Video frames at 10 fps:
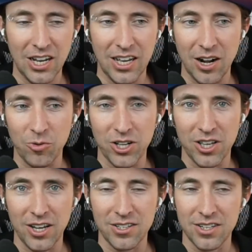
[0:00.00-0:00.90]
and I
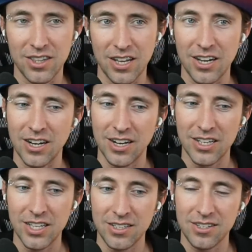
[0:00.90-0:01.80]
realized that
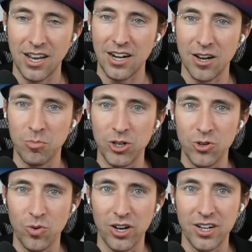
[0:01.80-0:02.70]
in setting up a
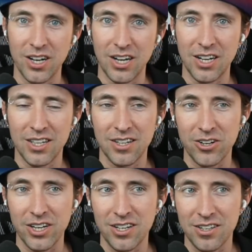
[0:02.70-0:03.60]
new one, there
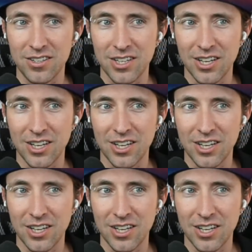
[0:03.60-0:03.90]
is